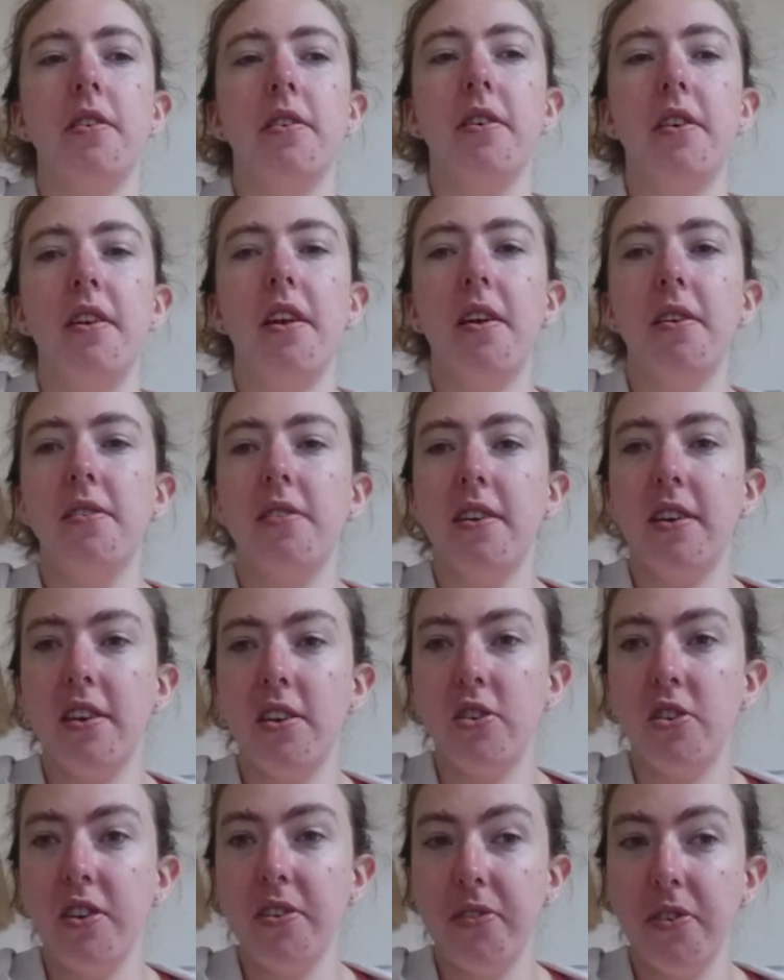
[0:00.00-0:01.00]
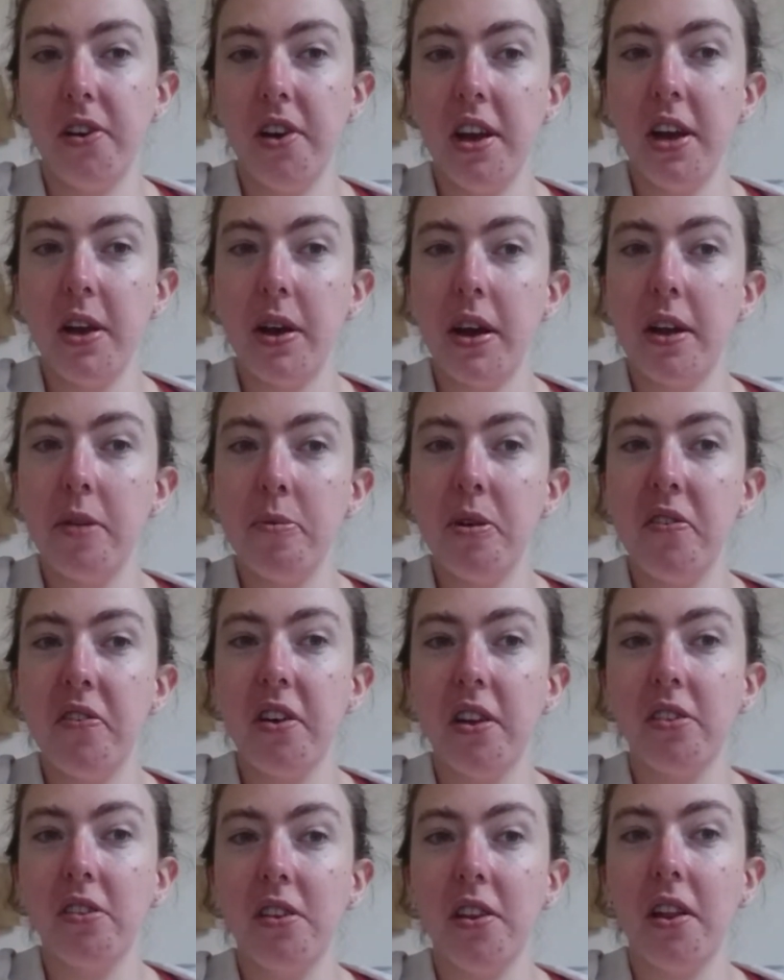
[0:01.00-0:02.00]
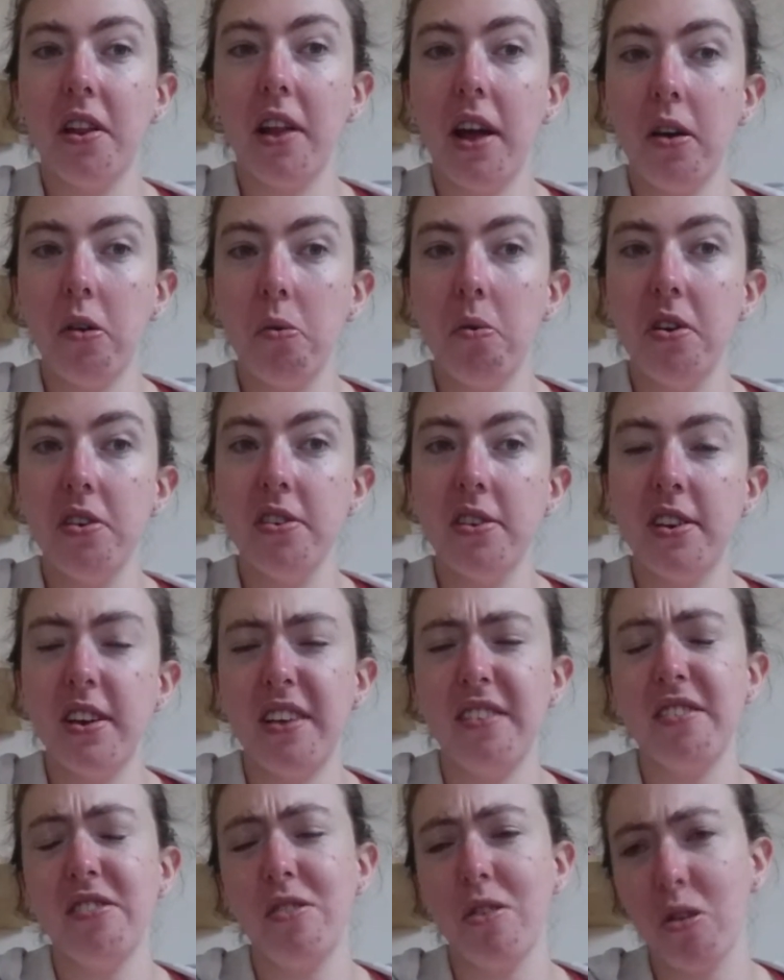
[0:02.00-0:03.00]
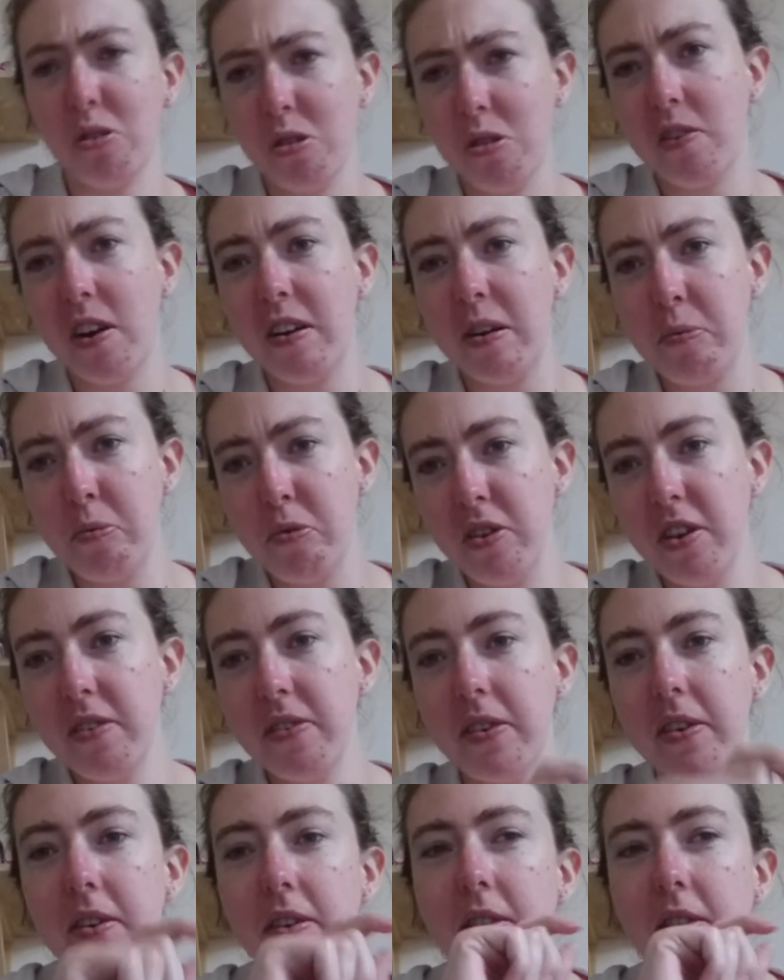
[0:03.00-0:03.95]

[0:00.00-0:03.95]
That's the history for you, and moving on to the language, as it's also very brief.